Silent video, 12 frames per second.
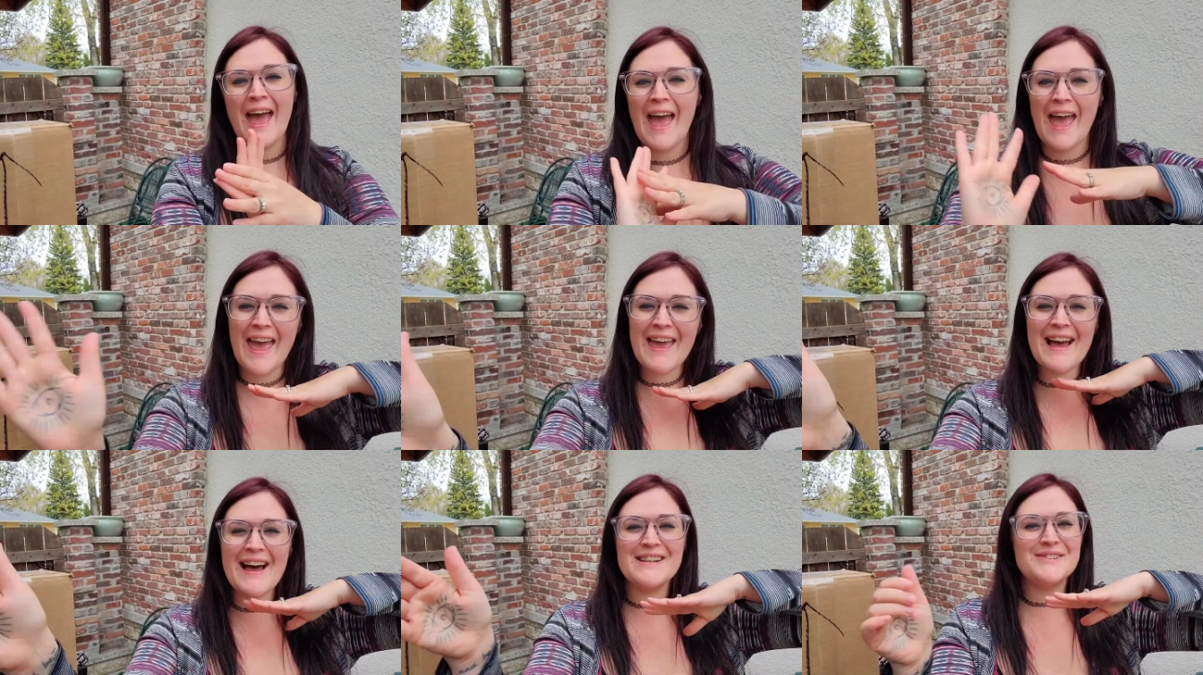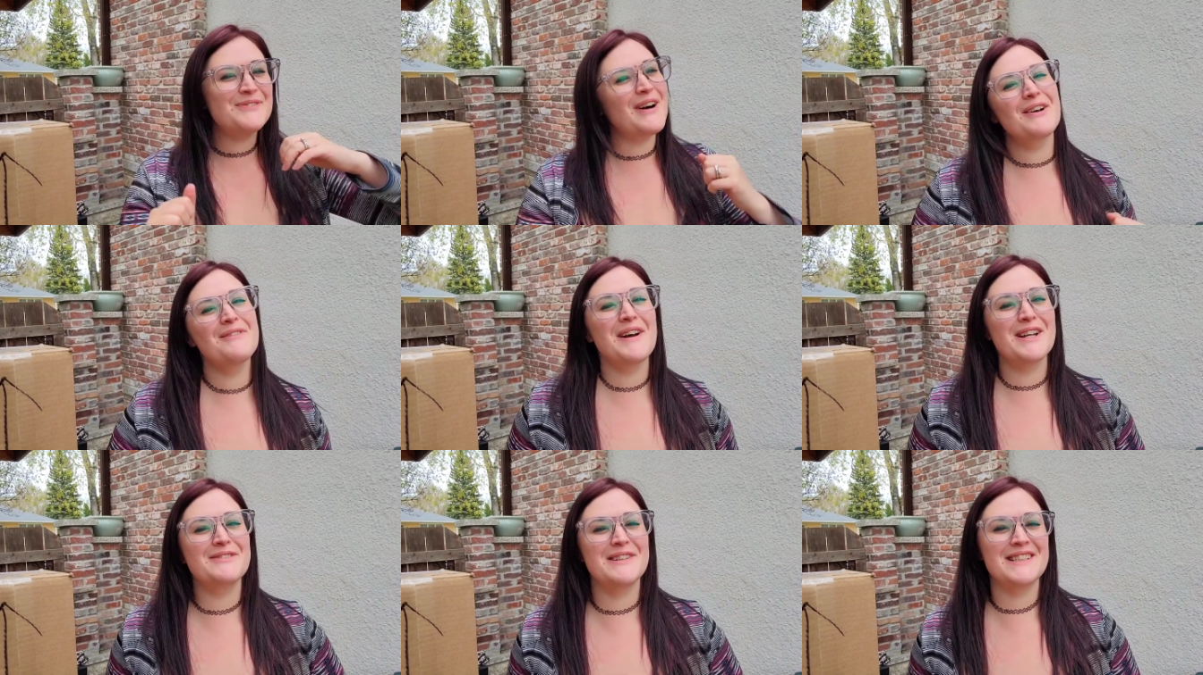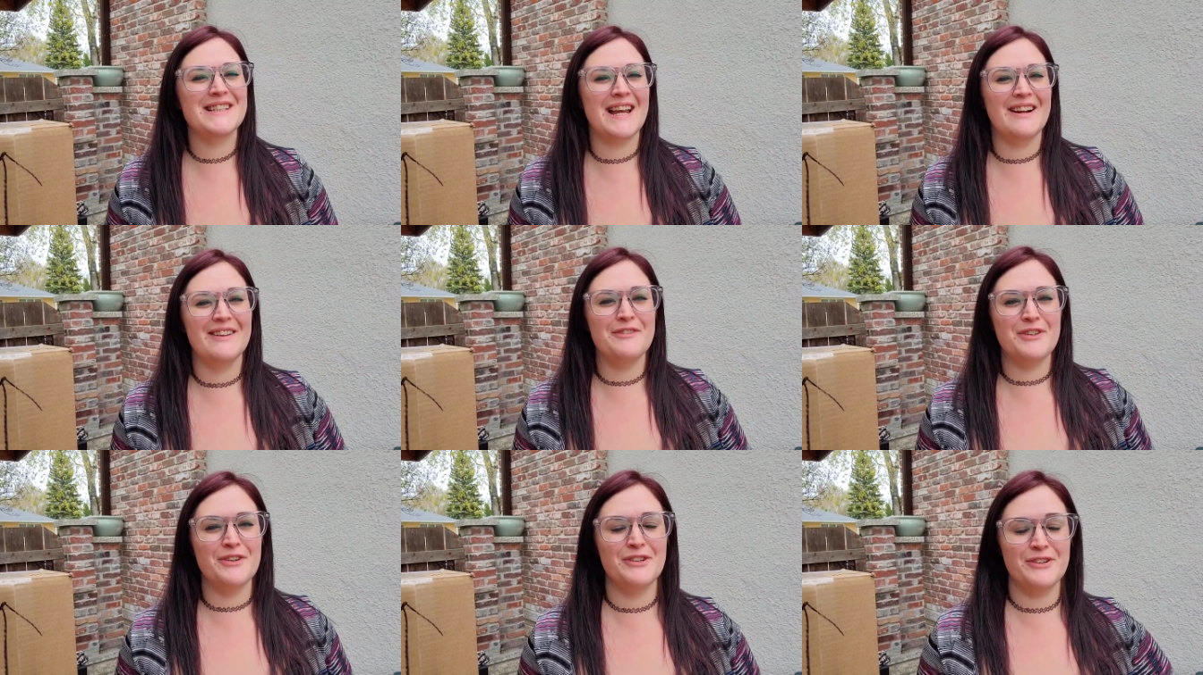Hey guys, welcome back to my channel. If
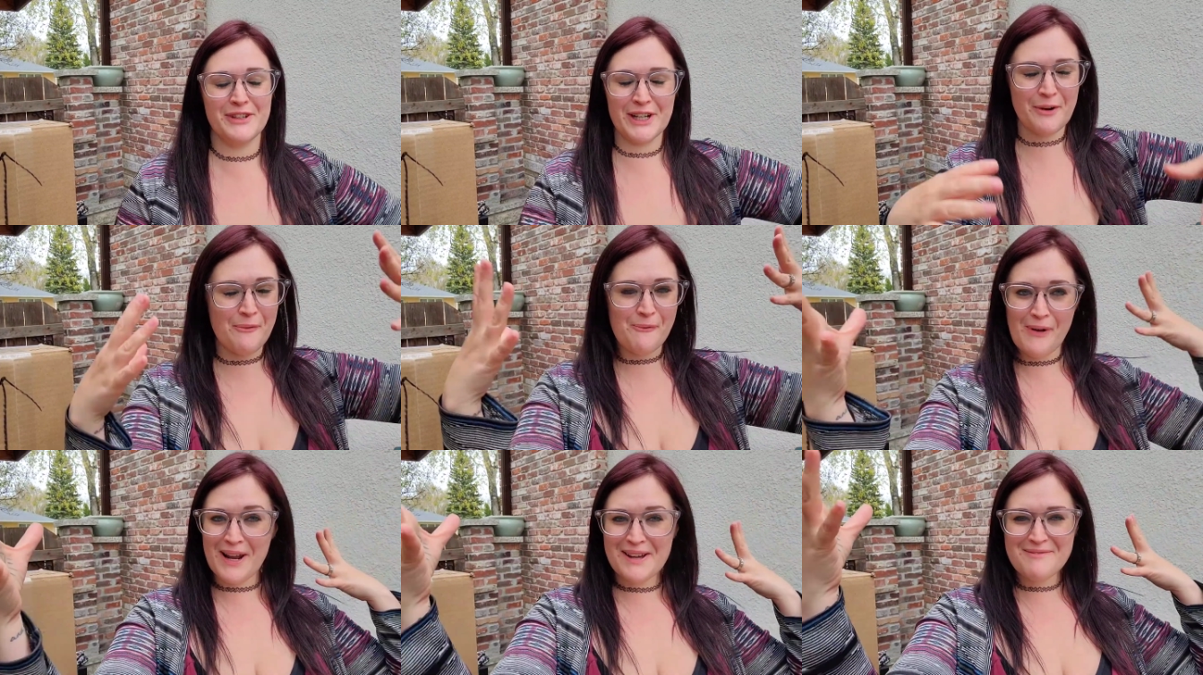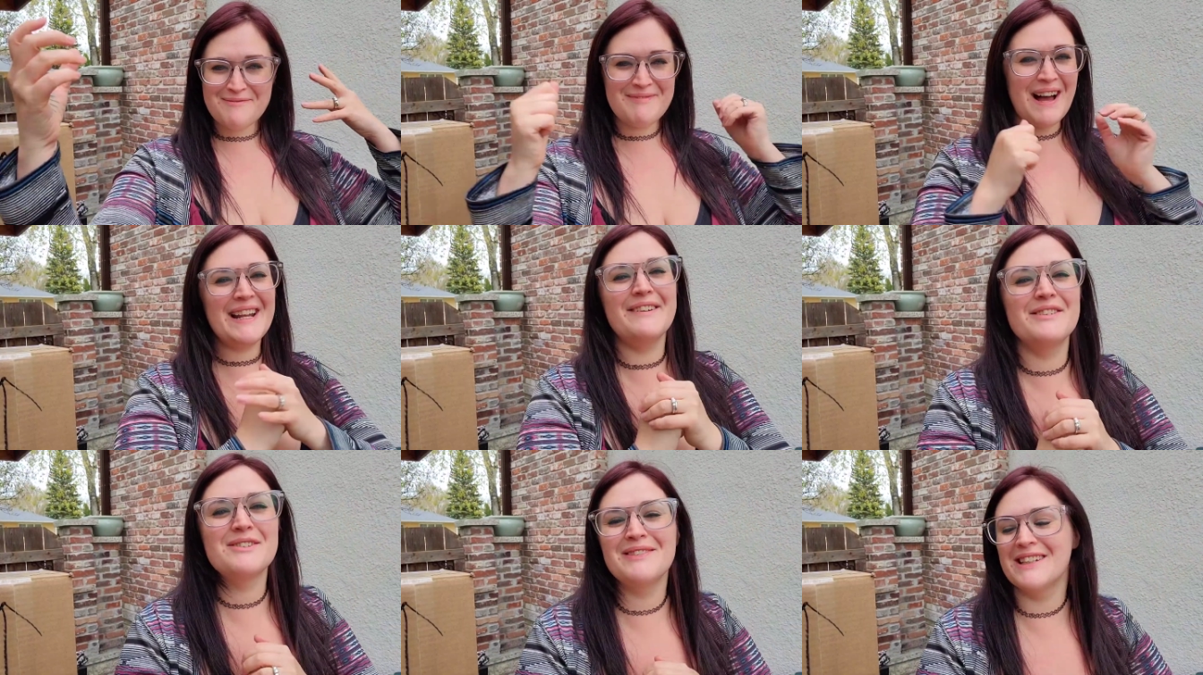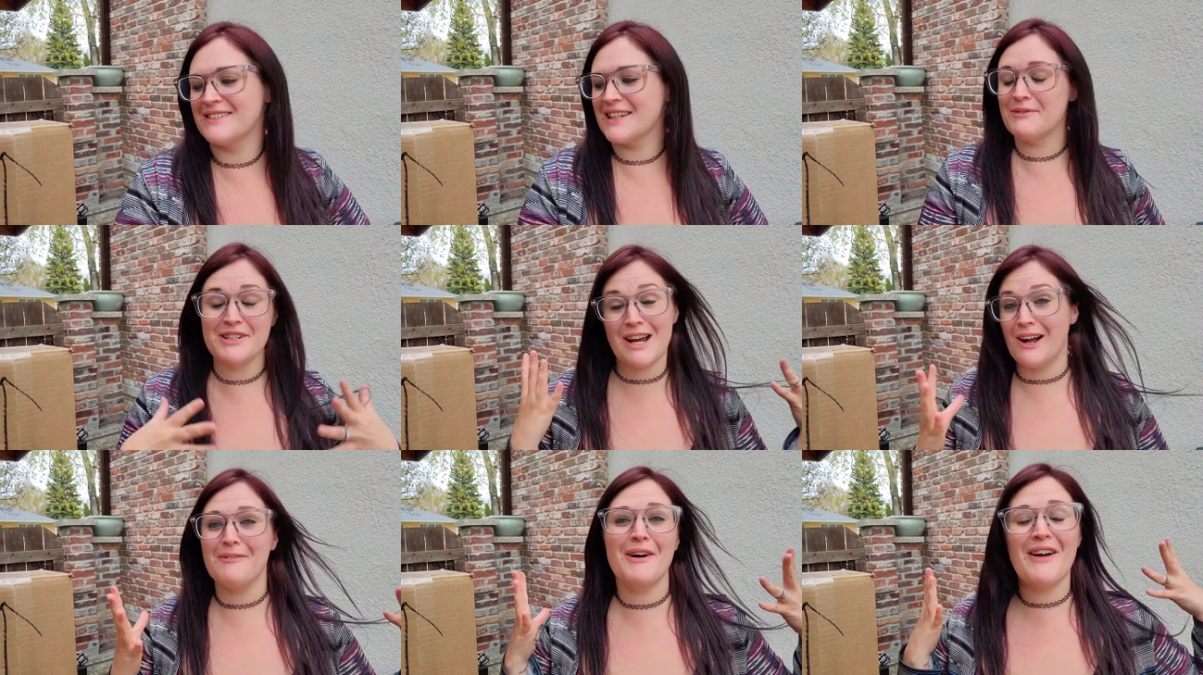you're new here, what up? My name is Melissa and we
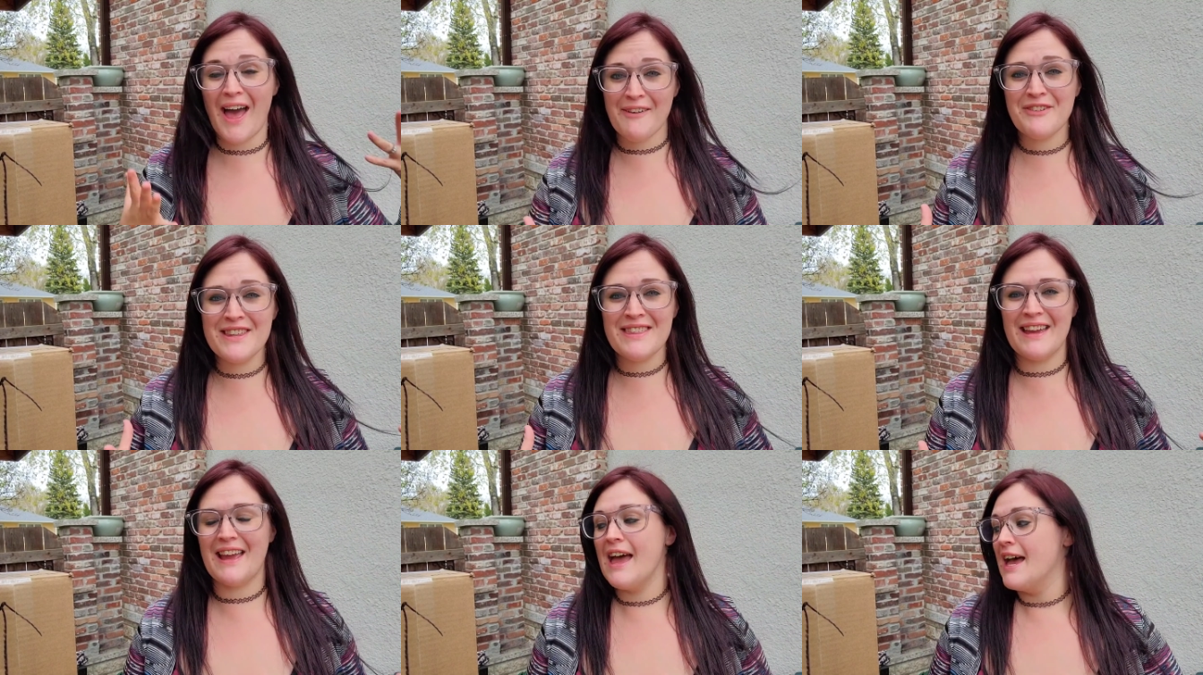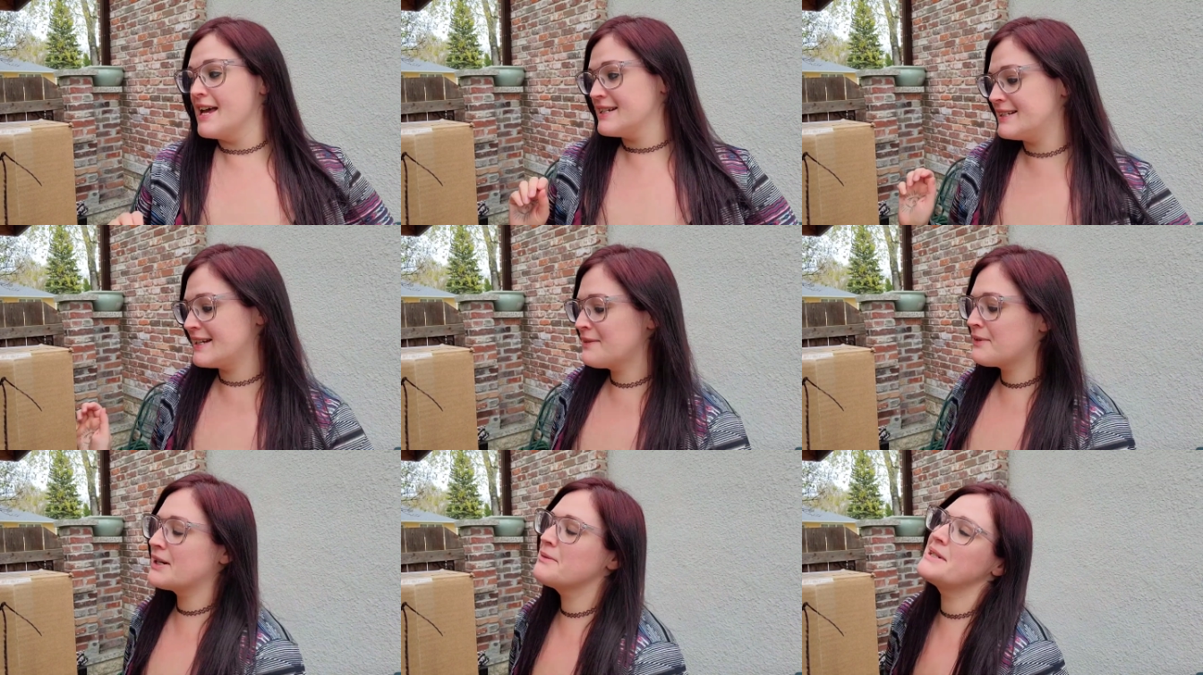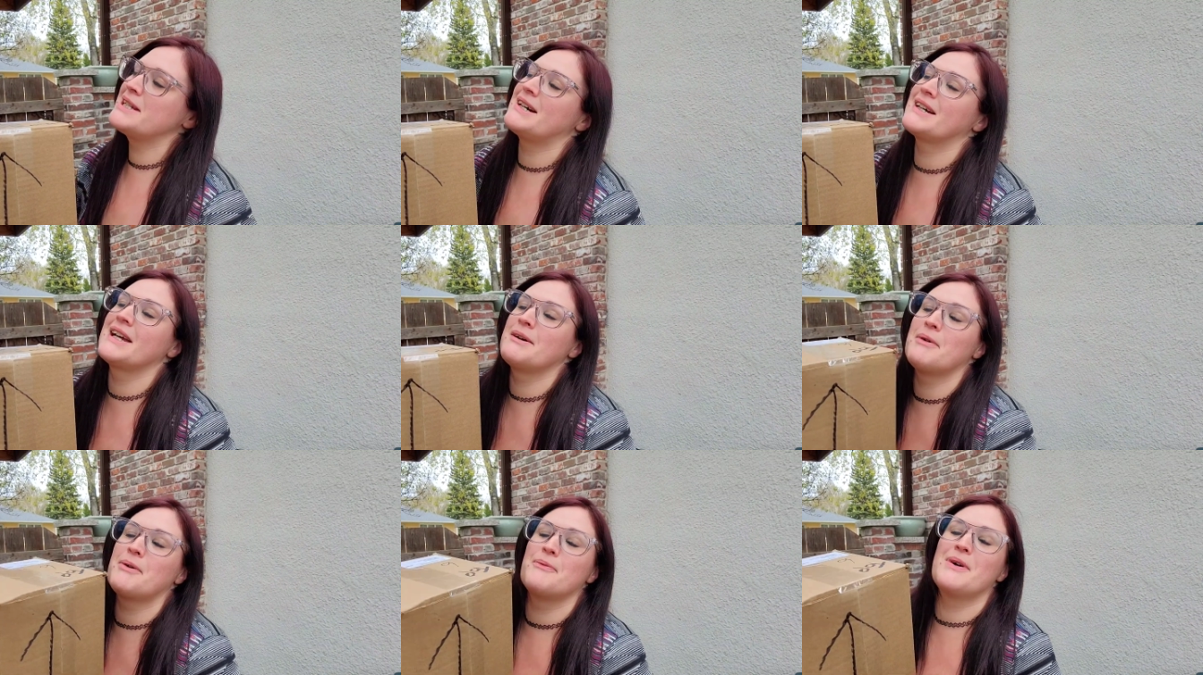talk about everything. Today we're going to be talking
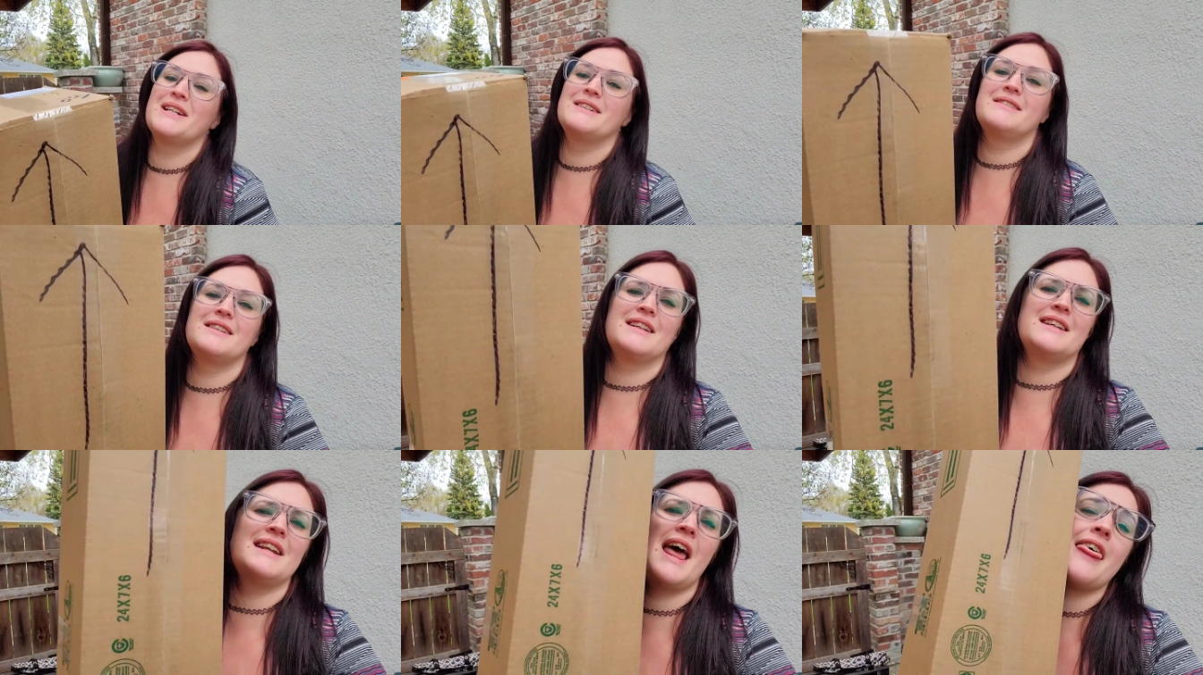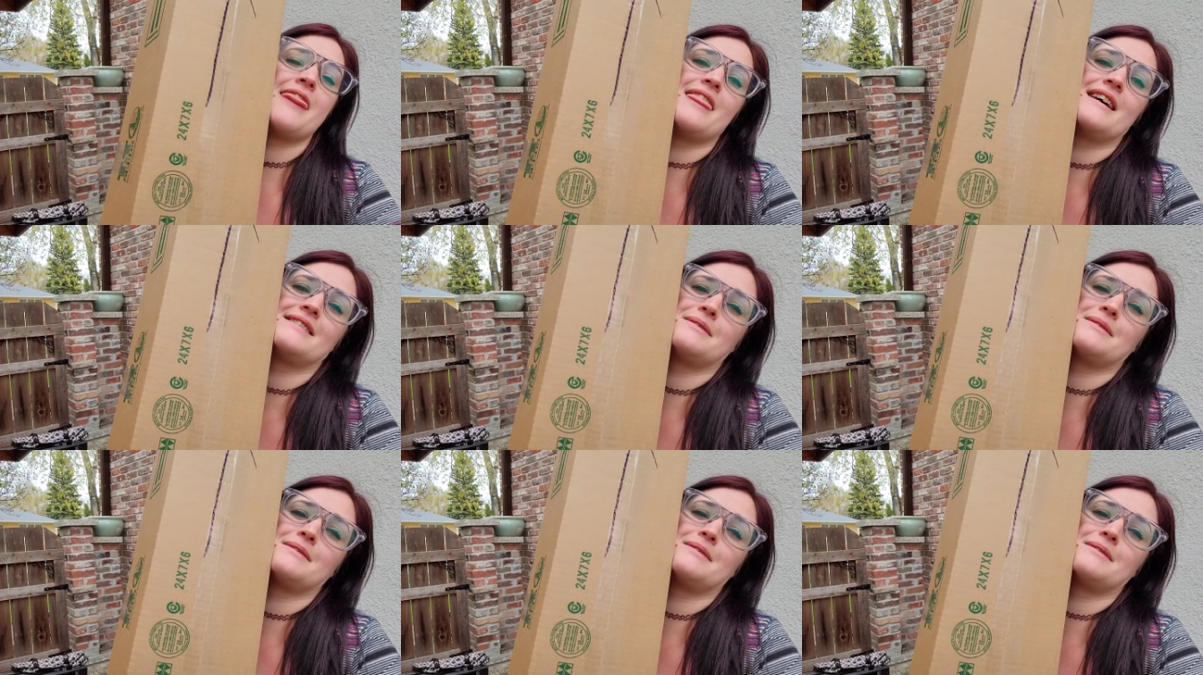about what is in this